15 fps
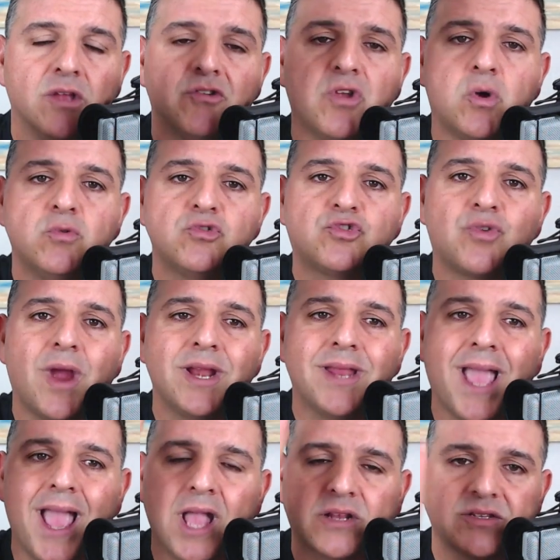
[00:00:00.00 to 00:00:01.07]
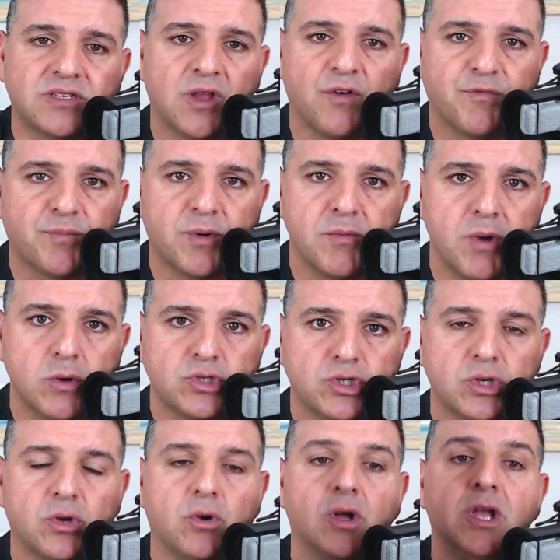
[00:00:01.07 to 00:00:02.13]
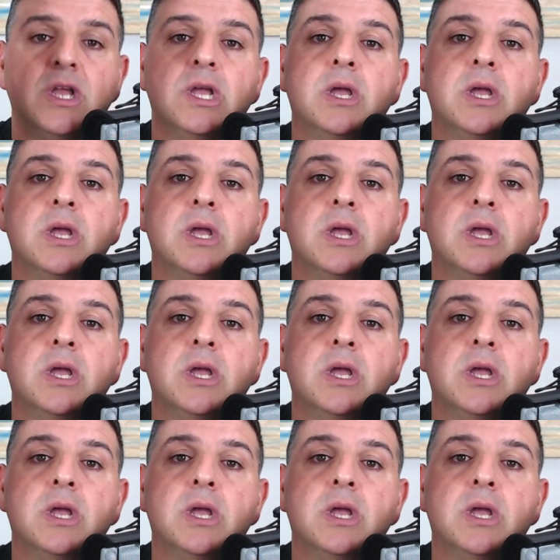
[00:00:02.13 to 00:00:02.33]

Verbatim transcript: Don't try to act self promotional.